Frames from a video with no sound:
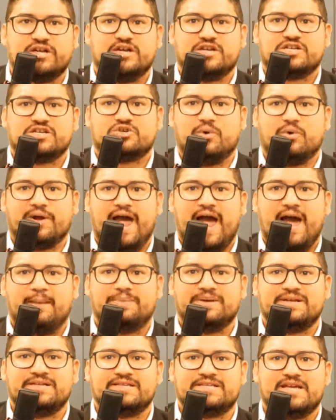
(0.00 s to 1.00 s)
So what
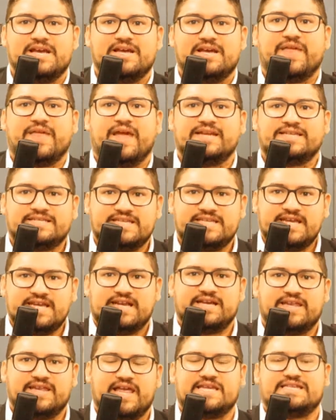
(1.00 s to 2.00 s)
happens? They
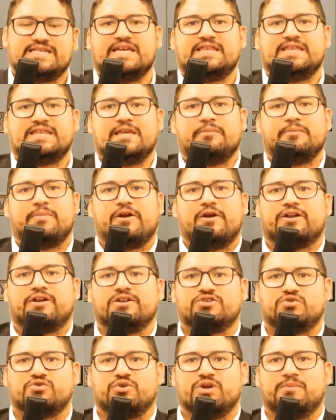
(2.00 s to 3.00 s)
seek the
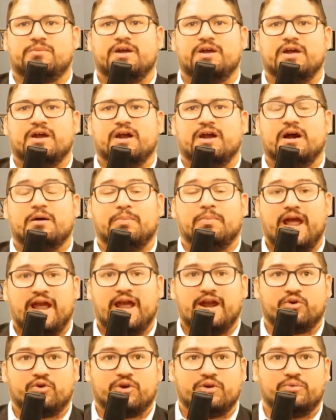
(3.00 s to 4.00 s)
American dream. But I
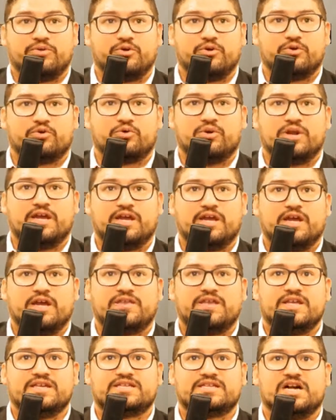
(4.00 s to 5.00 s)
agree with you, Ruli.
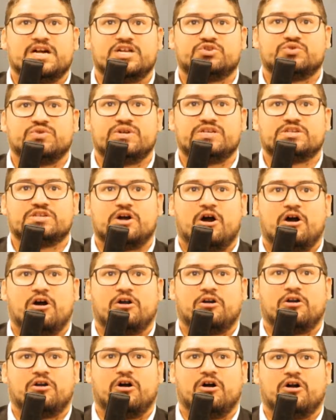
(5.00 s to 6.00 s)
These countries
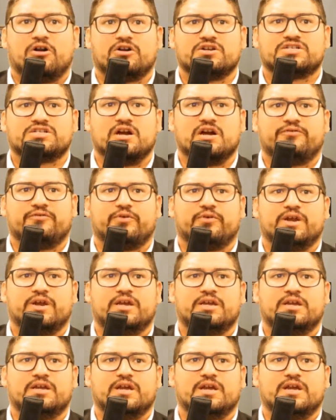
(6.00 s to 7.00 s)
are
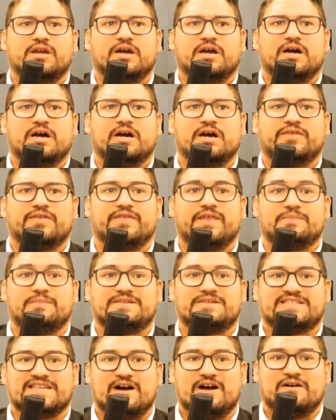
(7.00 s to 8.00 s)
suffering
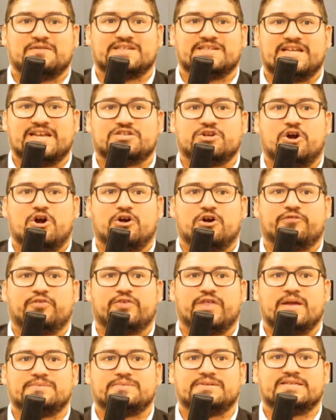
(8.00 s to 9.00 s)
themselves, and it's hard for
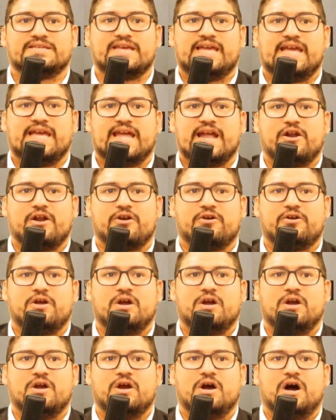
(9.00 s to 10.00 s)
them to take care
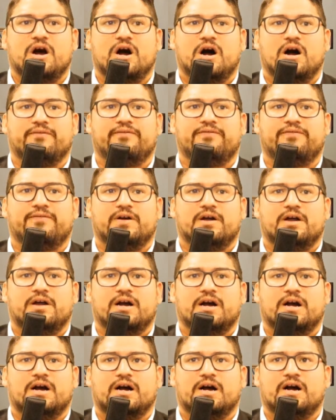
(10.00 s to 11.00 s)
of
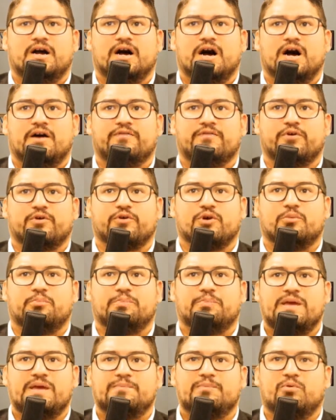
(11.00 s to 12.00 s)
their own
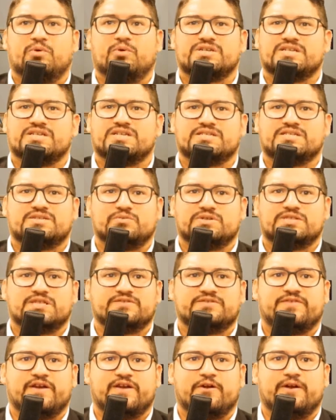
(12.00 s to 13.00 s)
people, which is
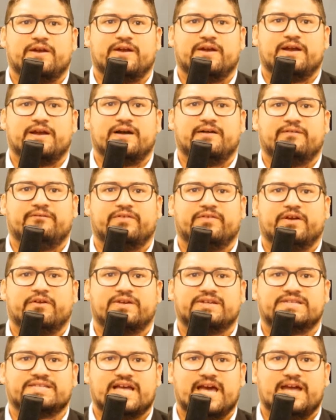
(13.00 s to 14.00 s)
very very
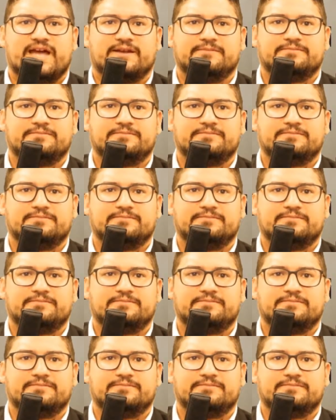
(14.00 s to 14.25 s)
sad.